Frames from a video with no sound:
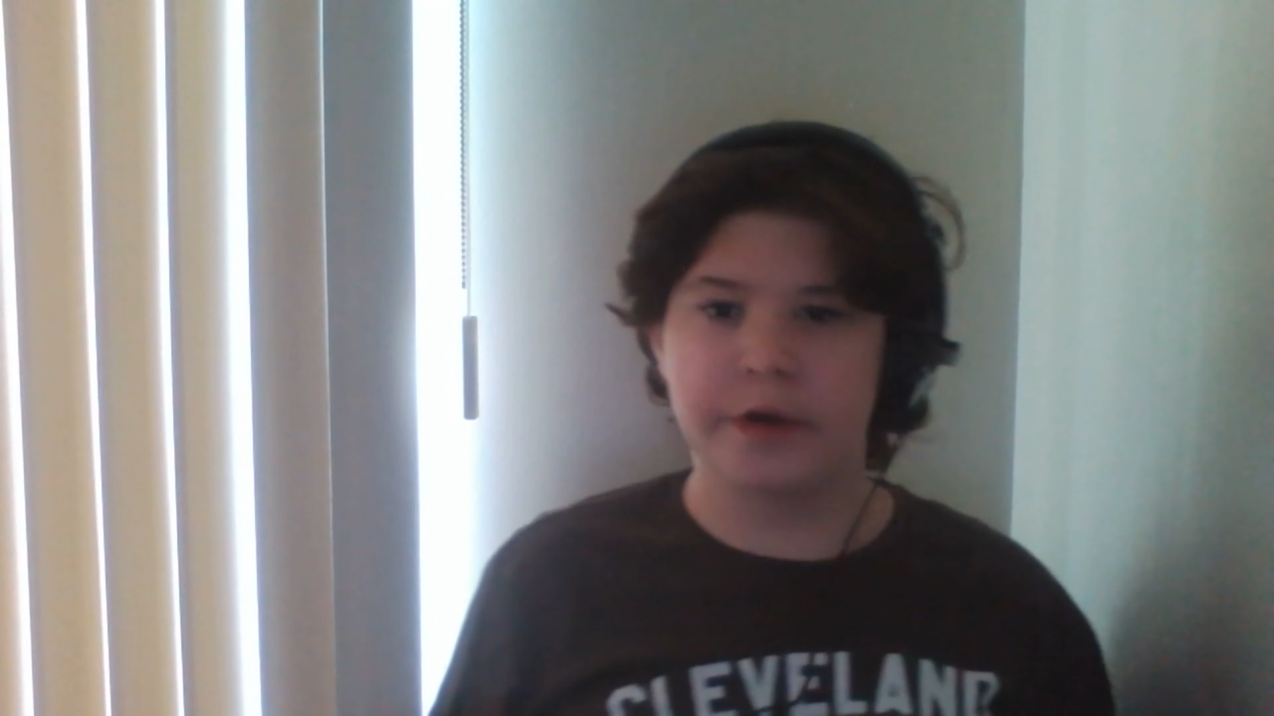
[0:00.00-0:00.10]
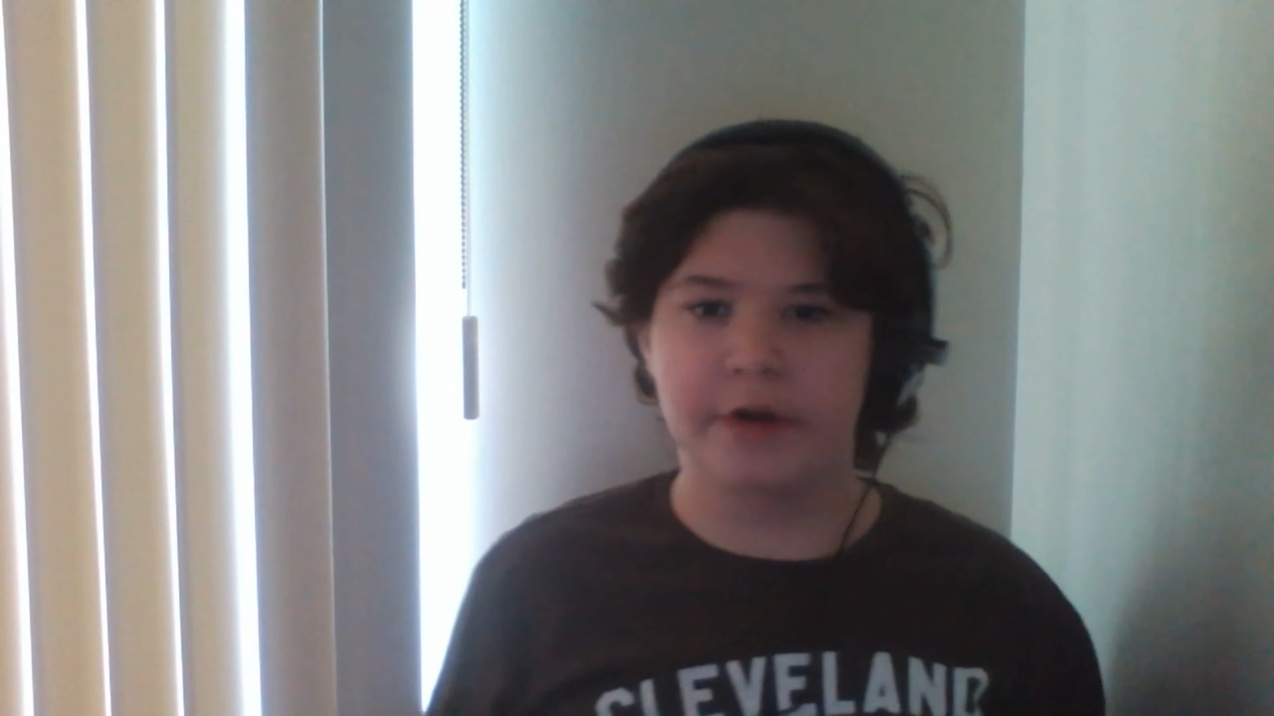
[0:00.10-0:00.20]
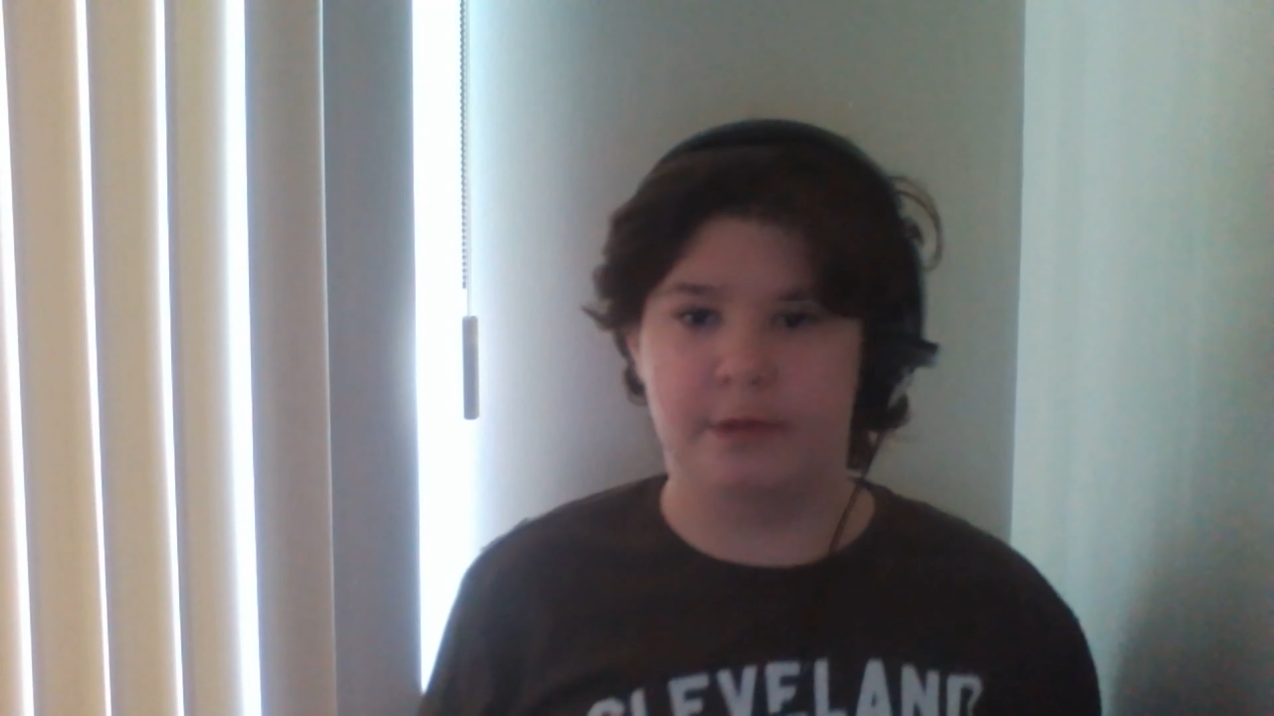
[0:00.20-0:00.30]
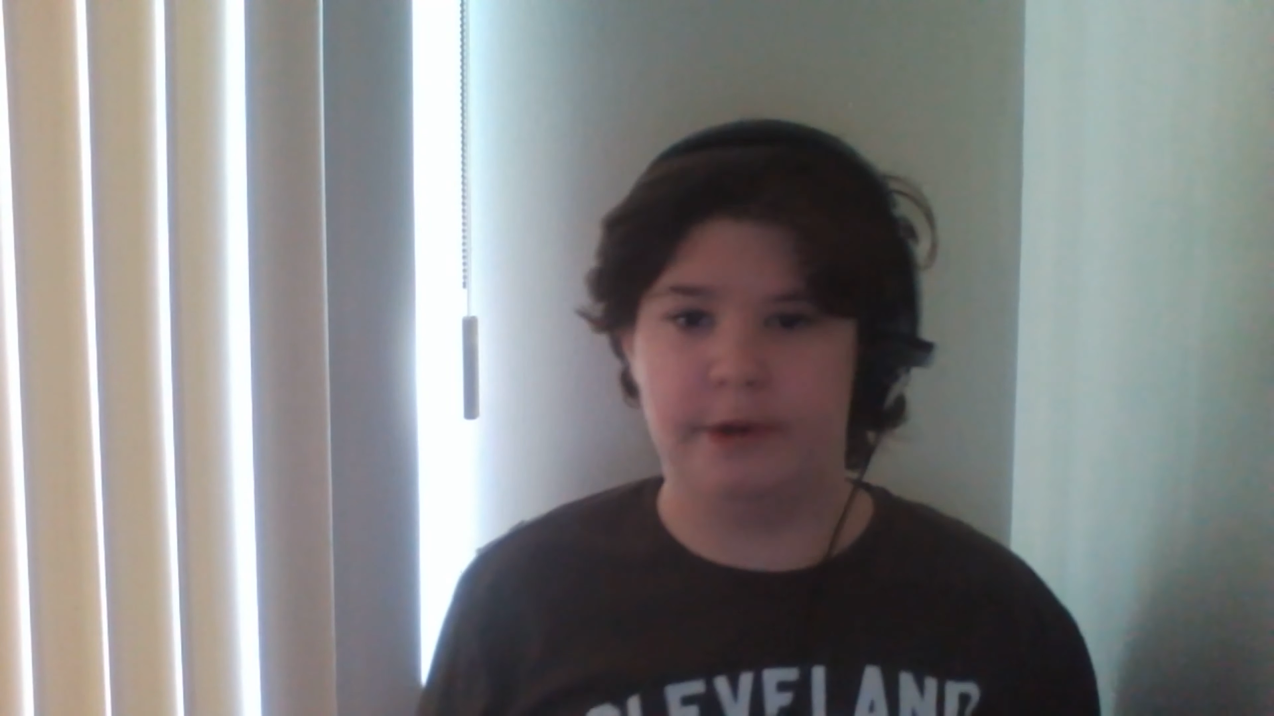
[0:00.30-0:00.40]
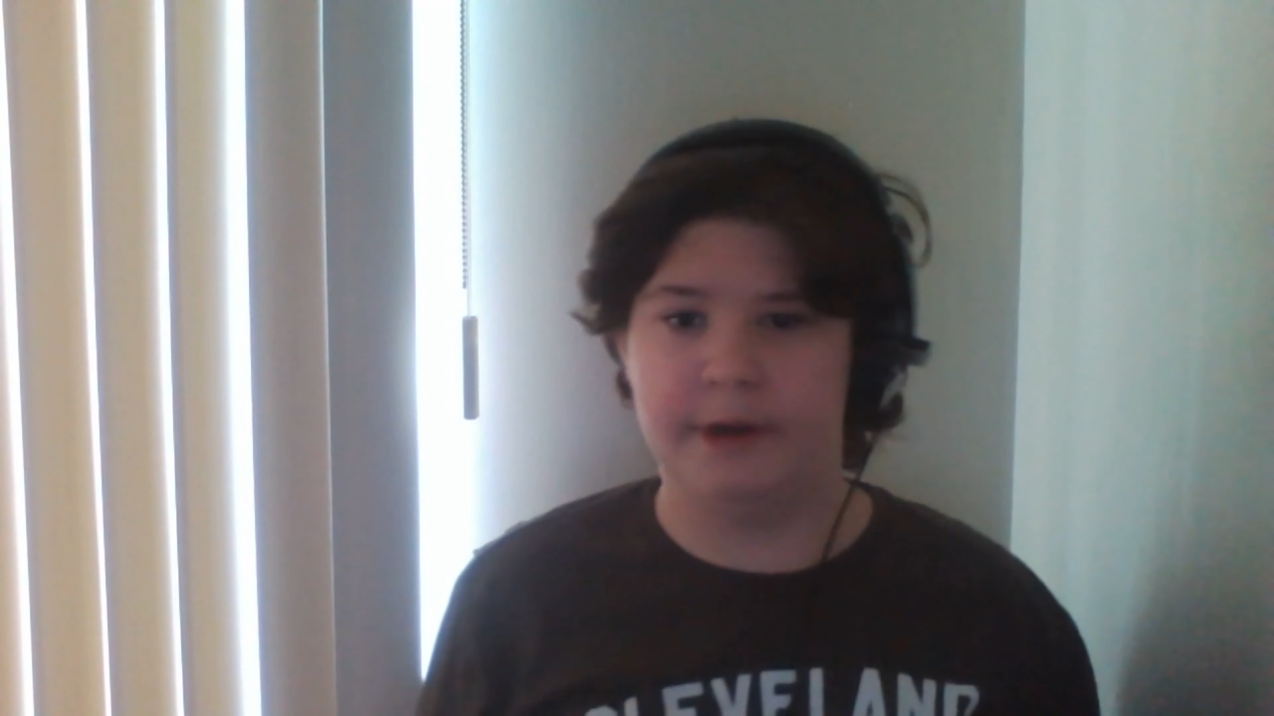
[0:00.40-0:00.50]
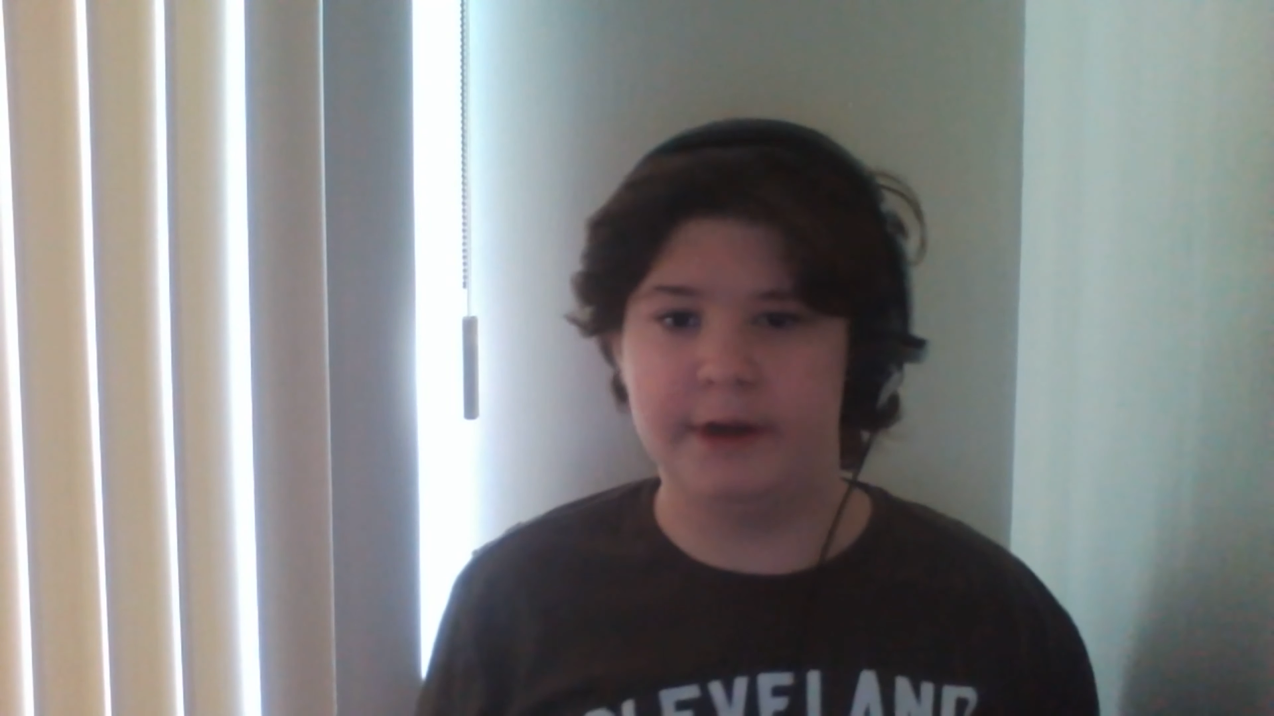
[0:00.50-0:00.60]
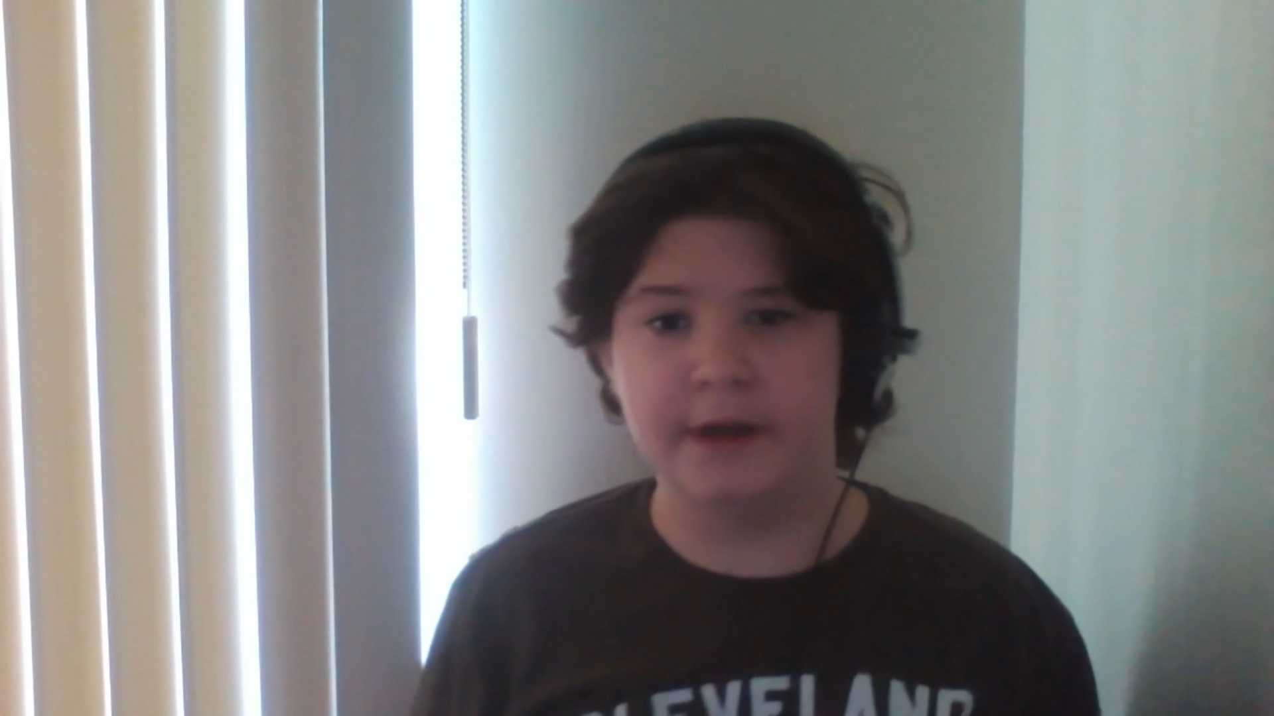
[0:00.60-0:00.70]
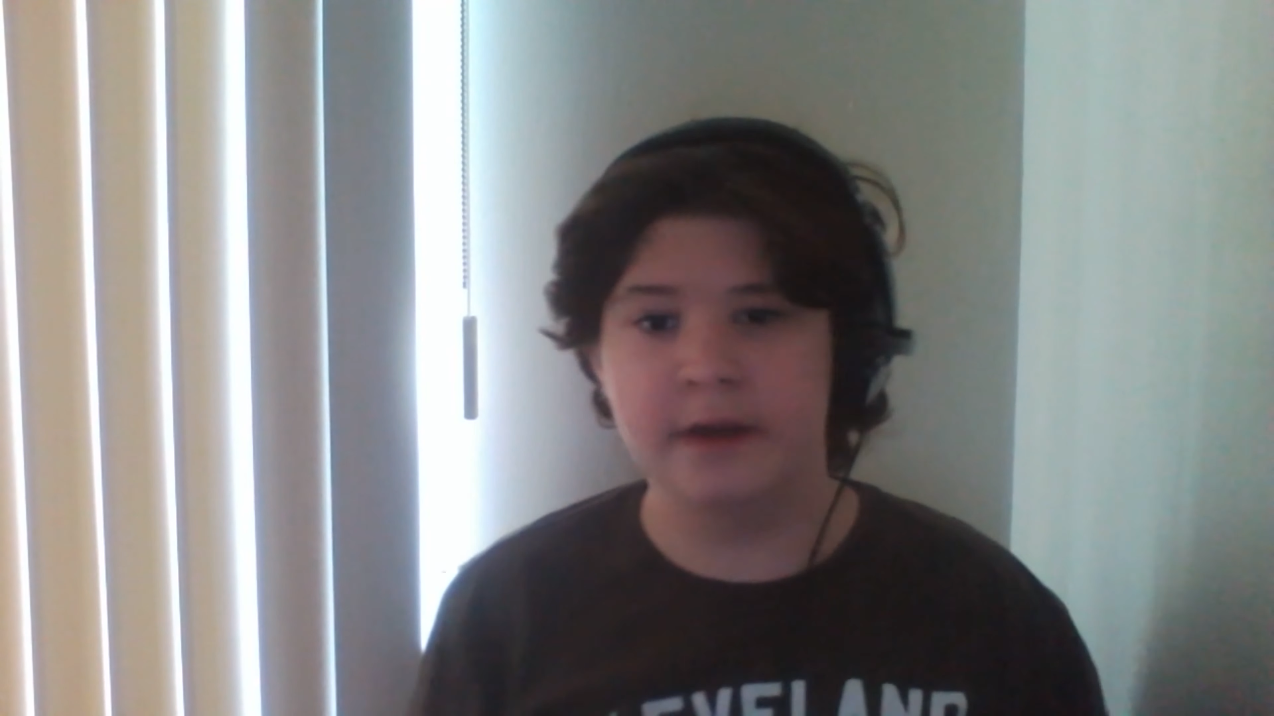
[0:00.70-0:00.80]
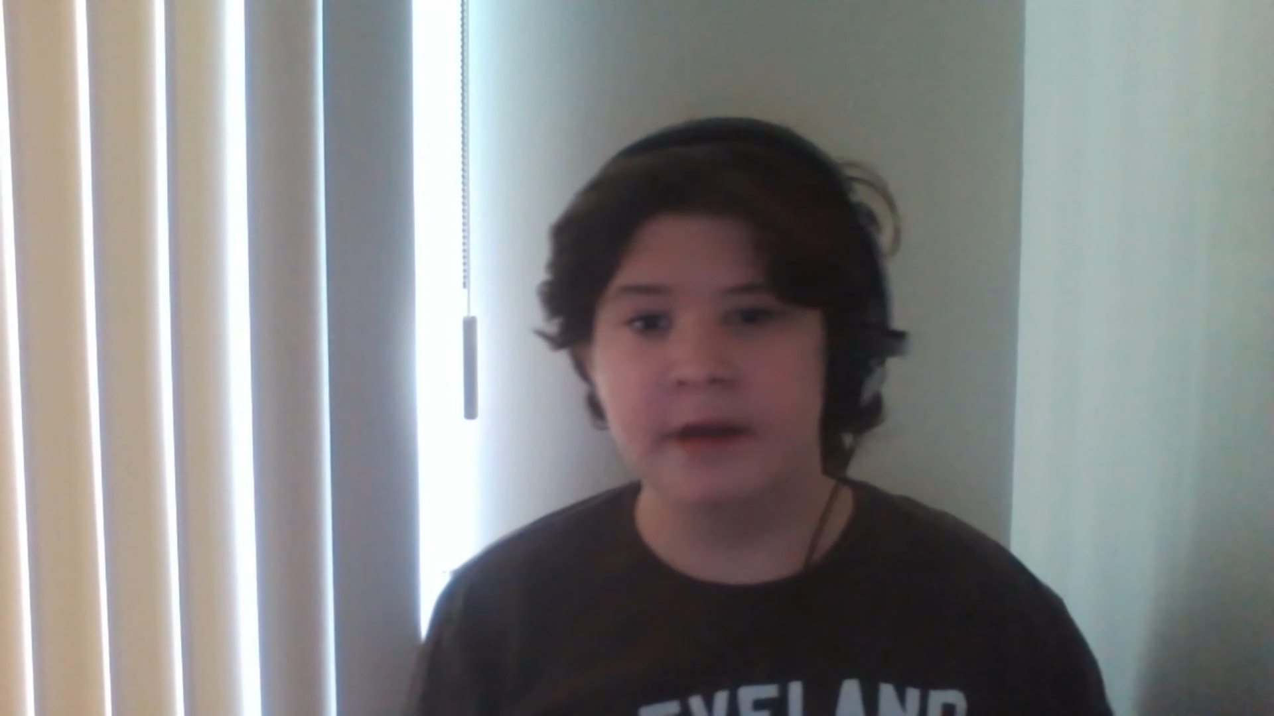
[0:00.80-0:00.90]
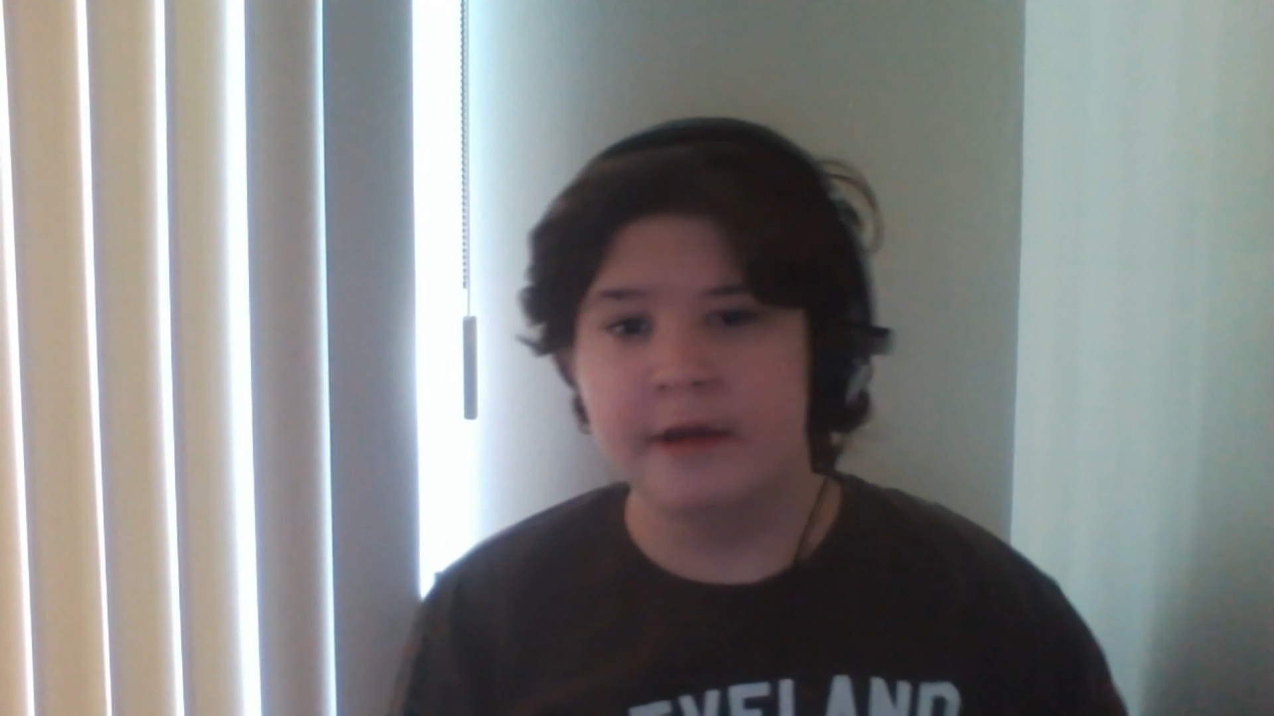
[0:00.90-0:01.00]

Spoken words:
you're reading,